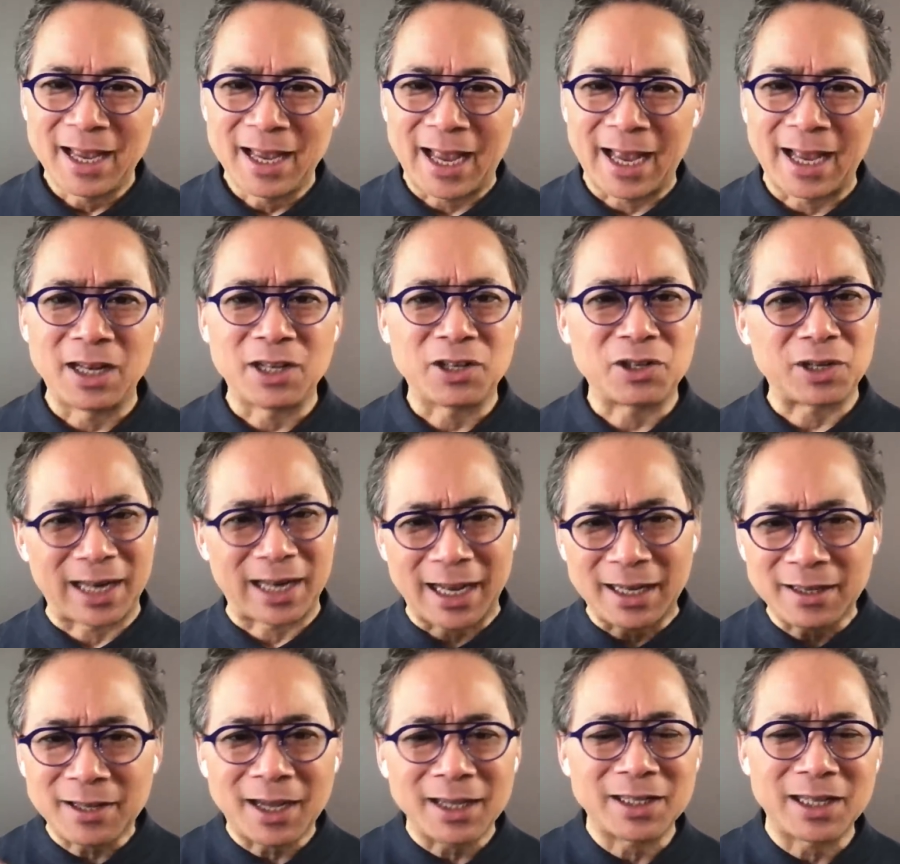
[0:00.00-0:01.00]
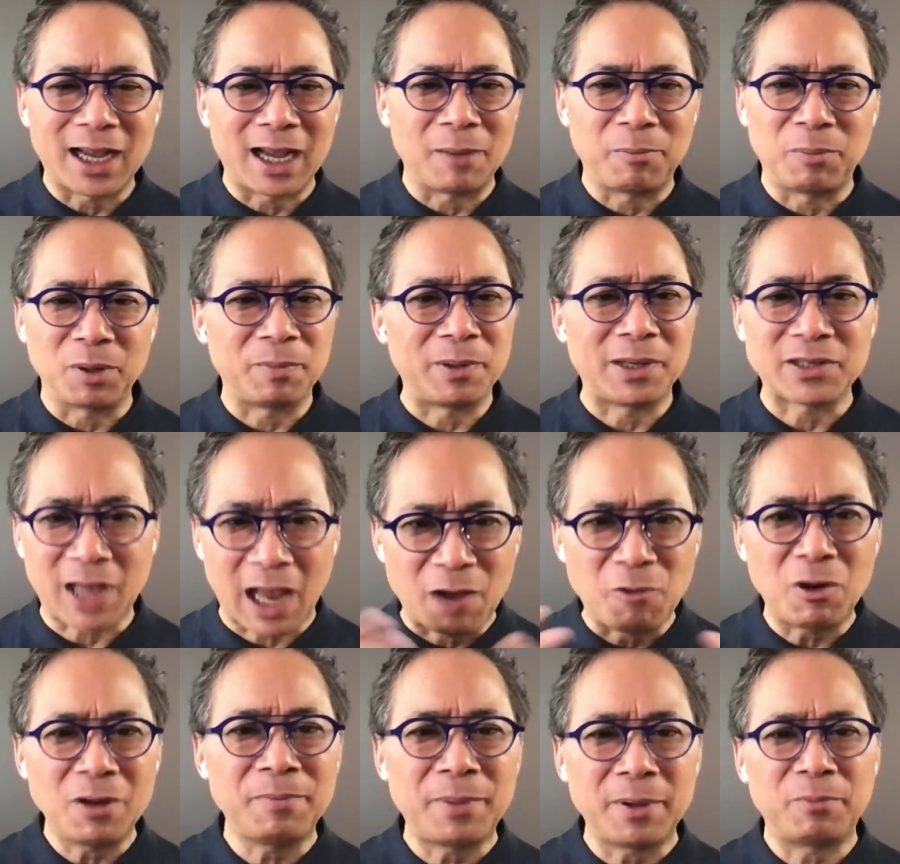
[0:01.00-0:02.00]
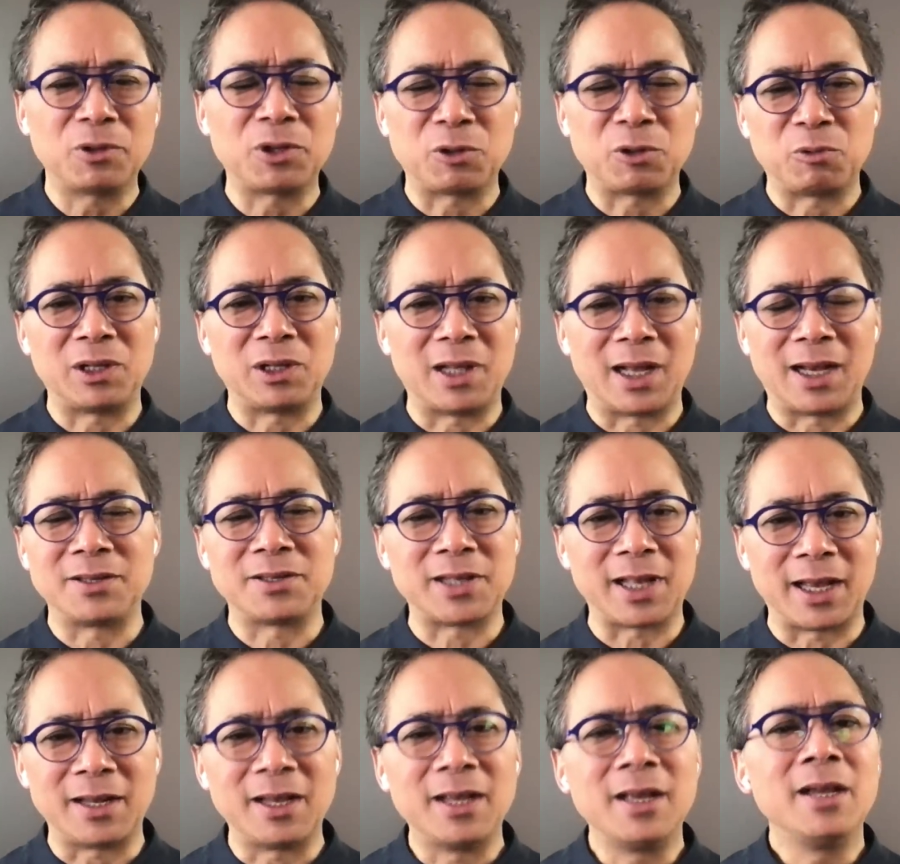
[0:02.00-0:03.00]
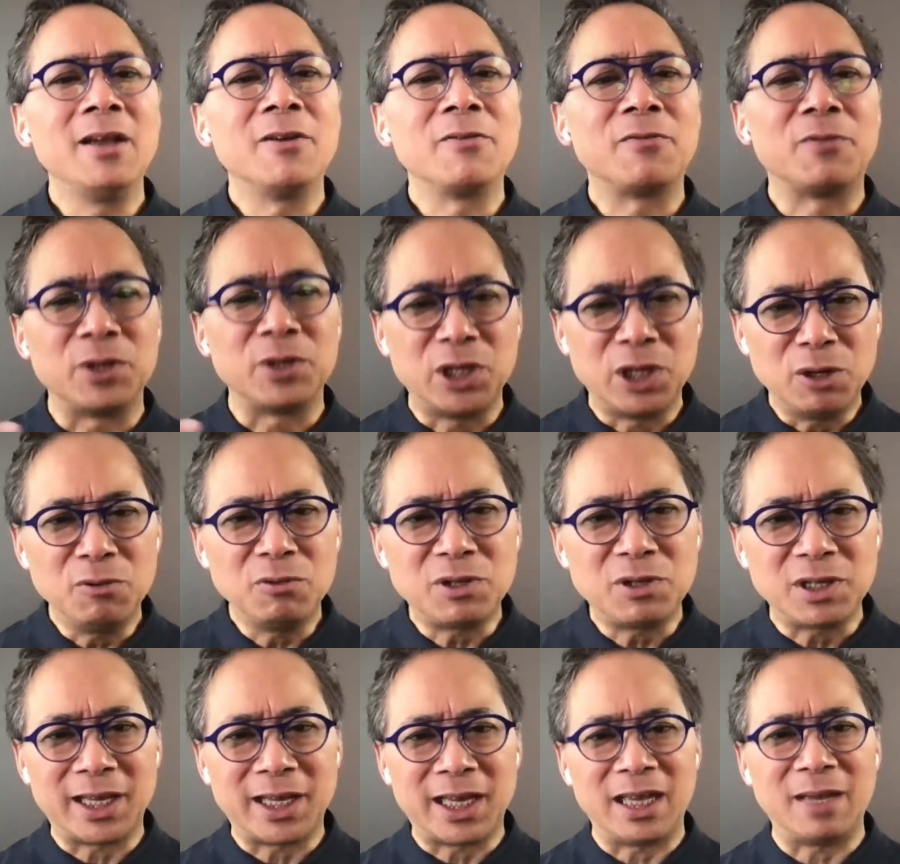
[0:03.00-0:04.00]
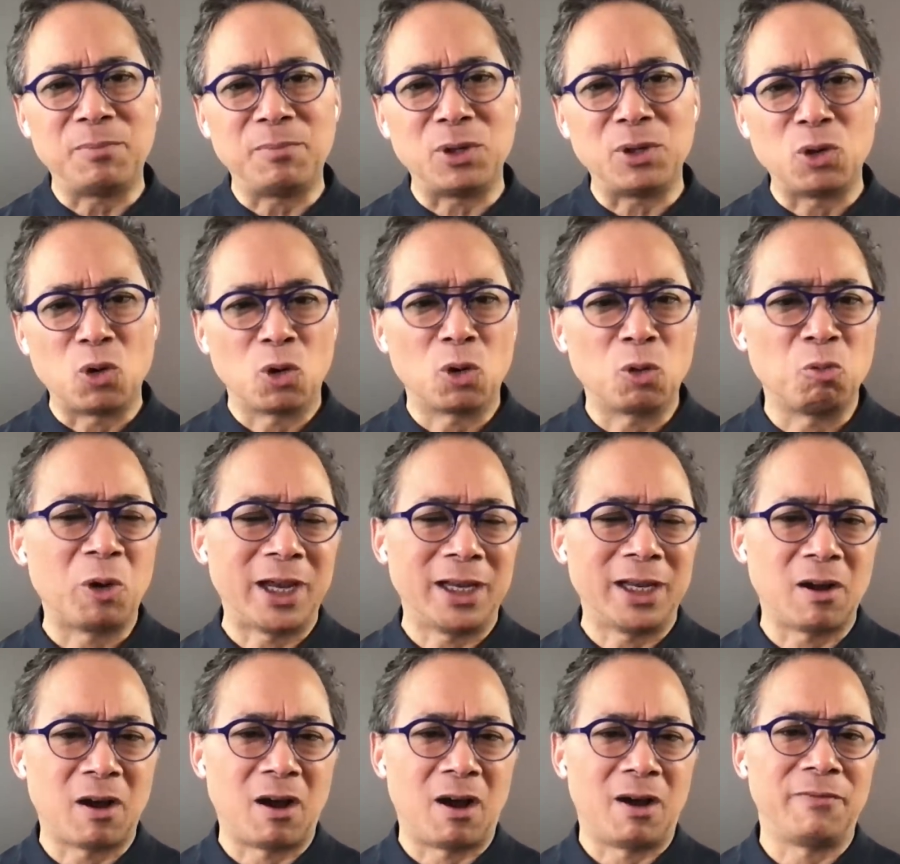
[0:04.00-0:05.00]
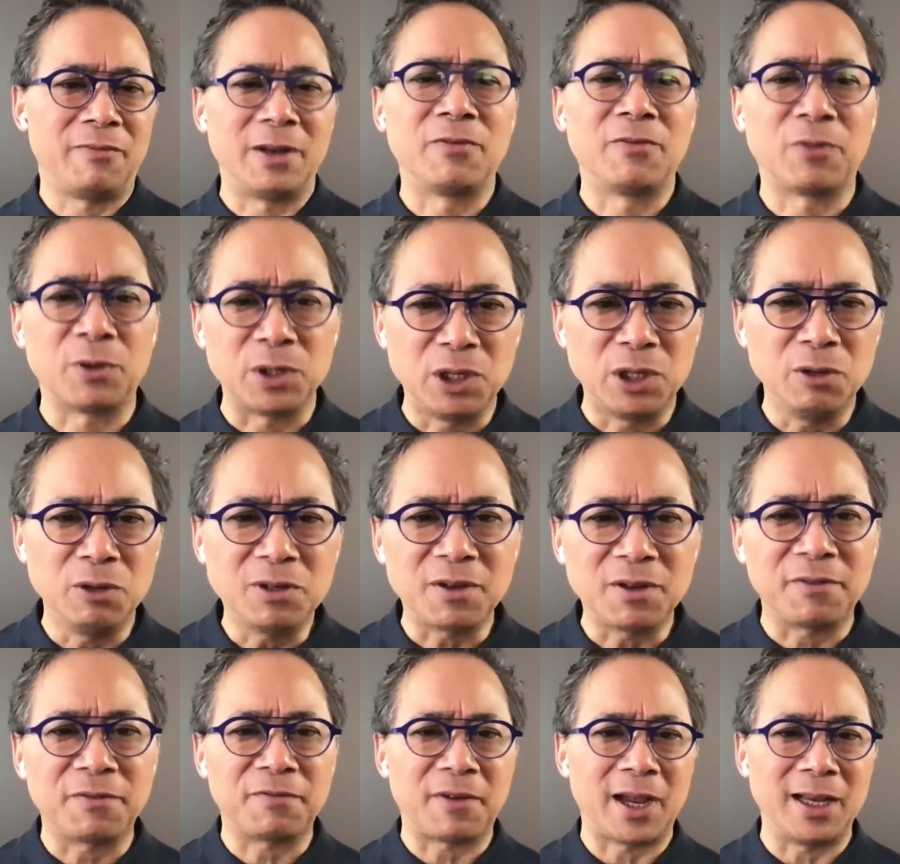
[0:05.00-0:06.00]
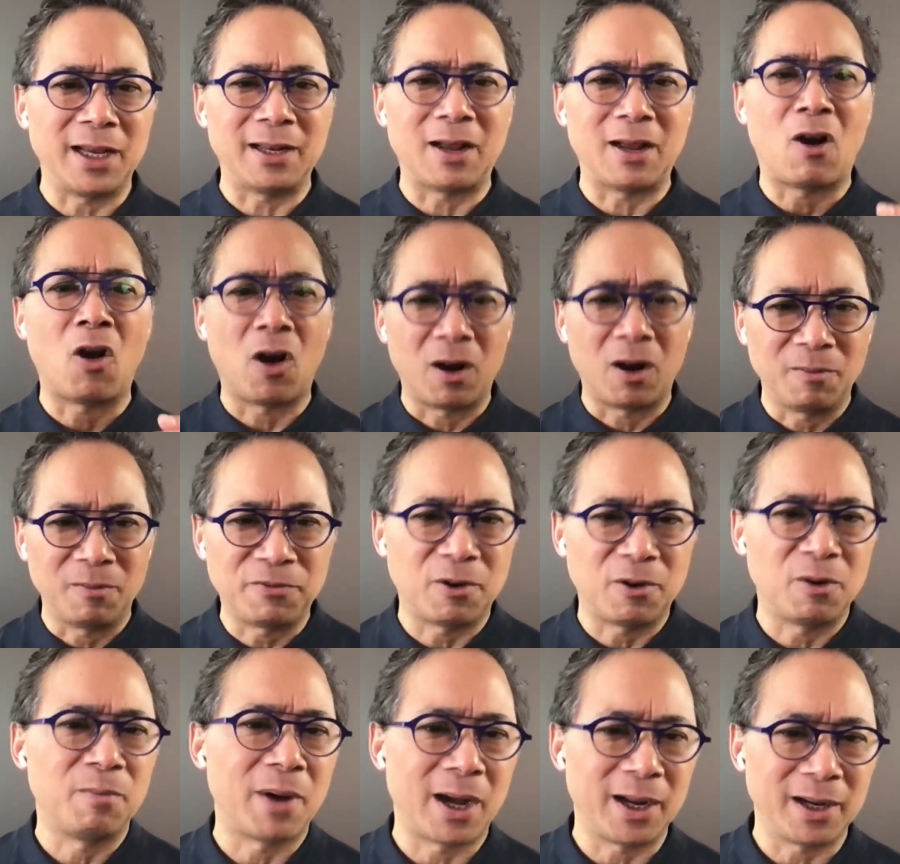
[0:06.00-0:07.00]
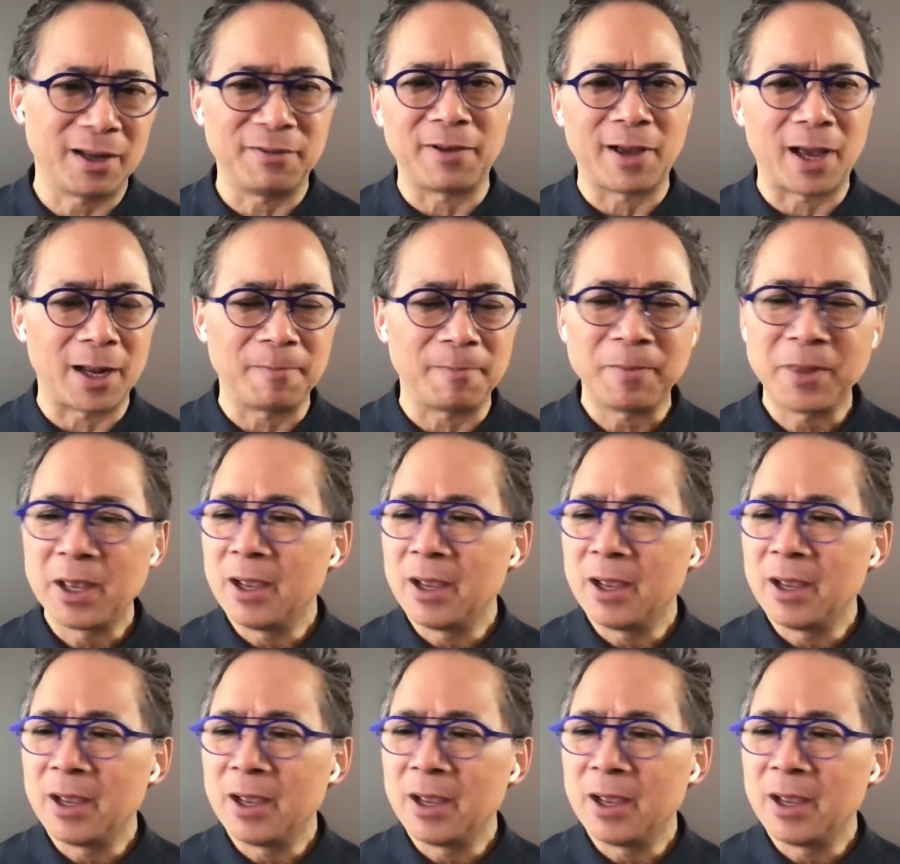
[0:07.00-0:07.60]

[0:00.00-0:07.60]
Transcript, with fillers: And it's an anti-diet book because I want people to realize that for you to keep your weight off and for you to fight harmful body fat,